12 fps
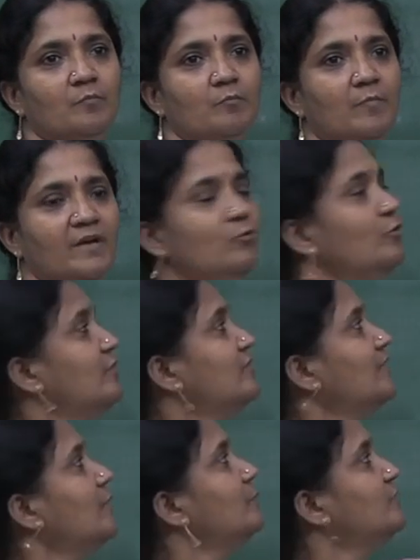By doing
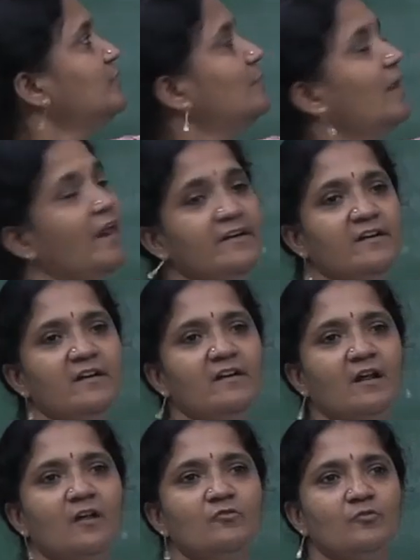some similarity
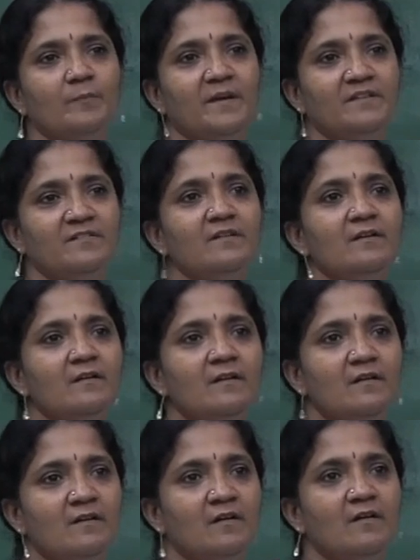transformation,
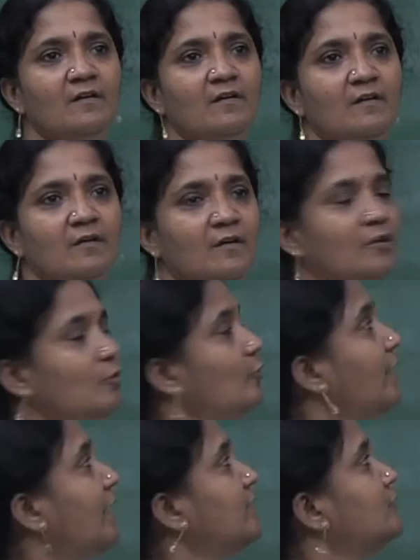you can